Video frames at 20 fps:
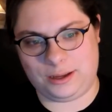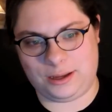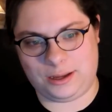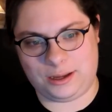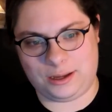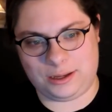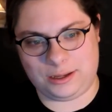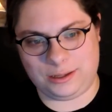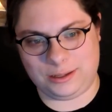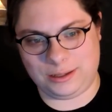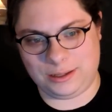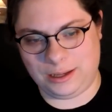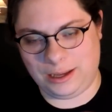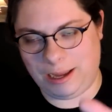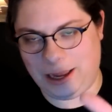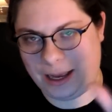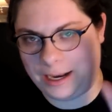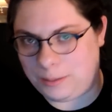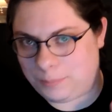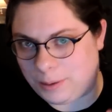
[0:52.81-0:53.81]
Uh,
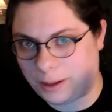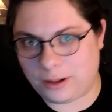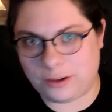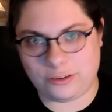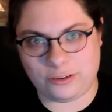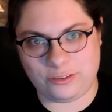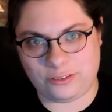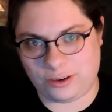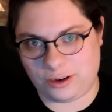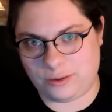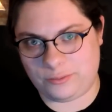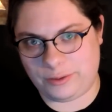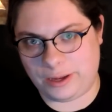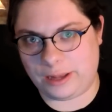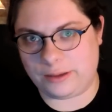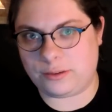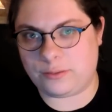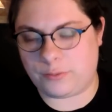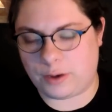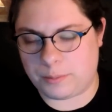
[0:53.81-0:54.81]
and apologies in
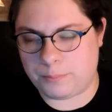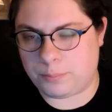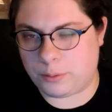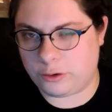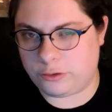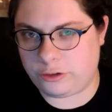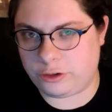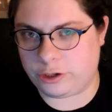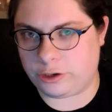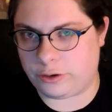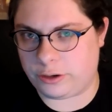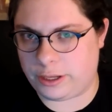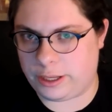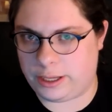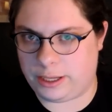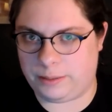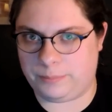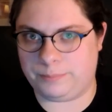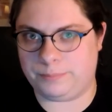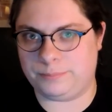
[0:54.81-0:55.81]
advance if I butcher your
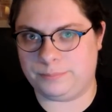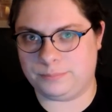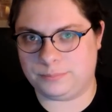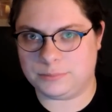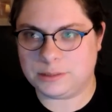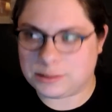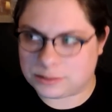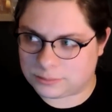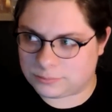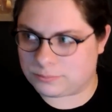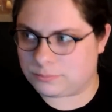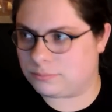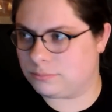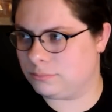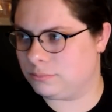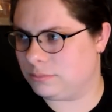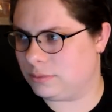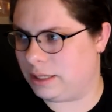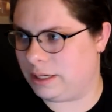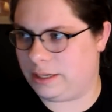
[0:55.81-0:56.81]
name. Just
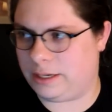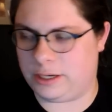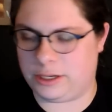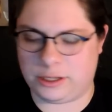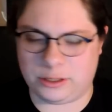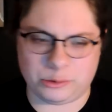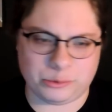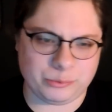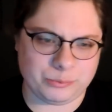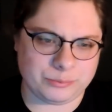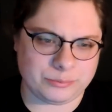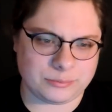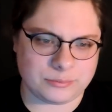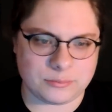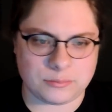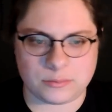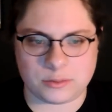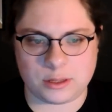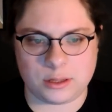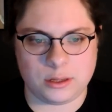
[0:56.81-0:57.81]
letting you know.
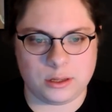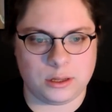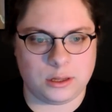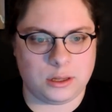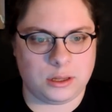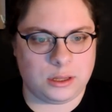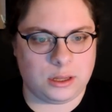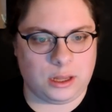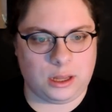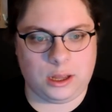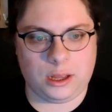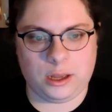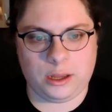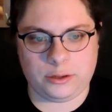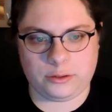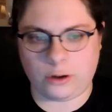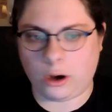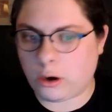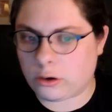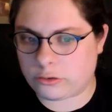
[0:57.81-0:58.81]

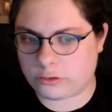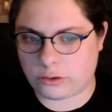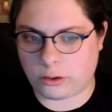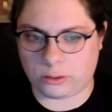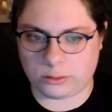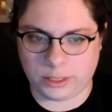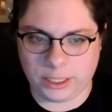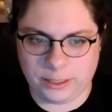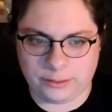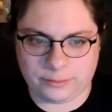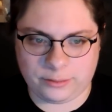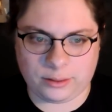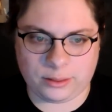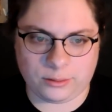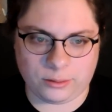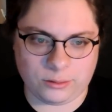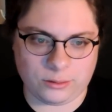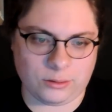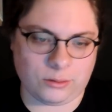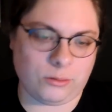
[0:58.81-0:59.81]
Uh, Dark Skull
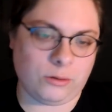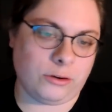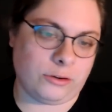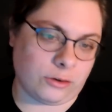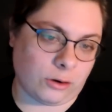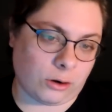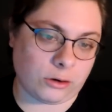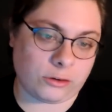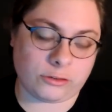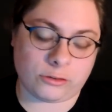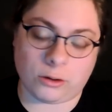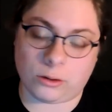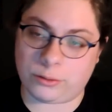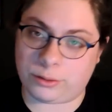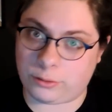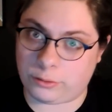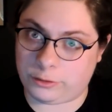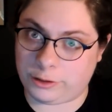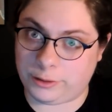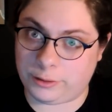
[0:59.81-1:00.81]
Leet or Dark Skull
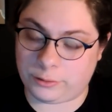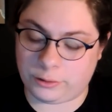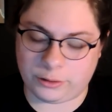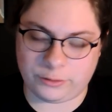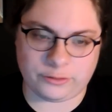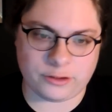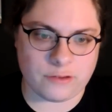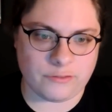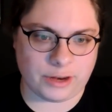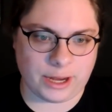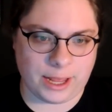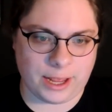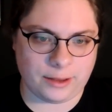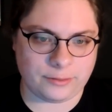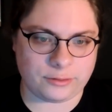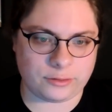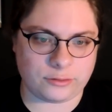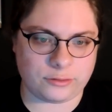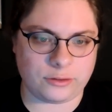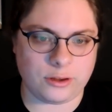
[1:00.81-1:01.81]
1337
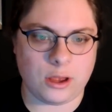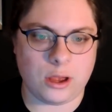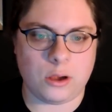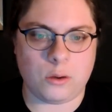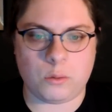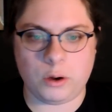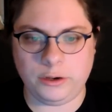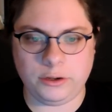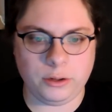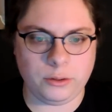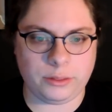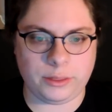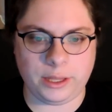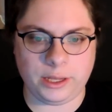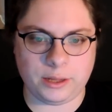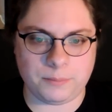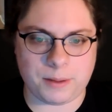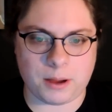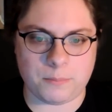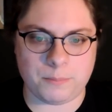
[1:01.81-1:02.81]
asks, what do you
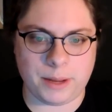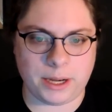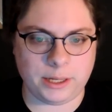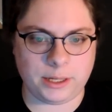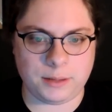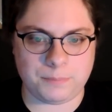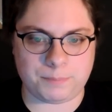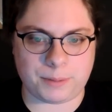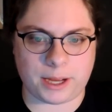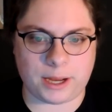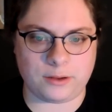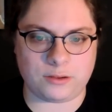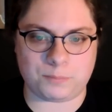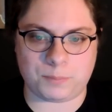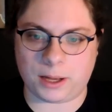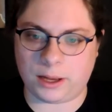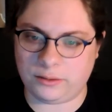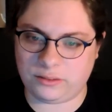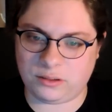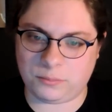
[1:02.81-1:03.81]
think about mendicant
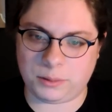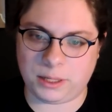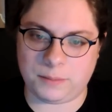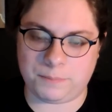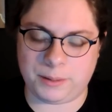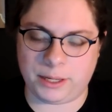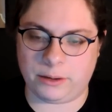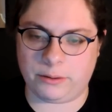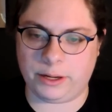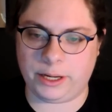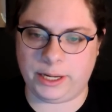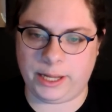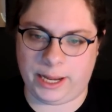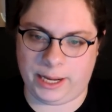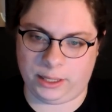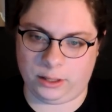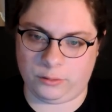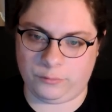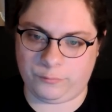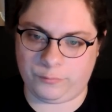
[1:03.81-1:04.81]
bias possibly appearing in
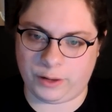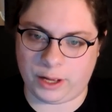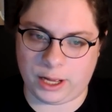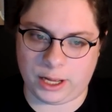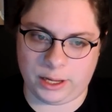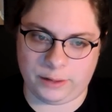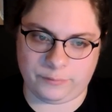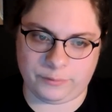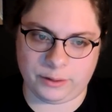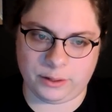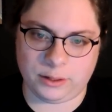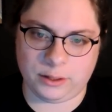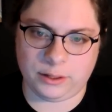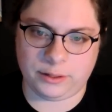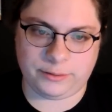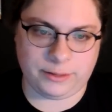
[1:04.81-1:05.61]
Halo 5?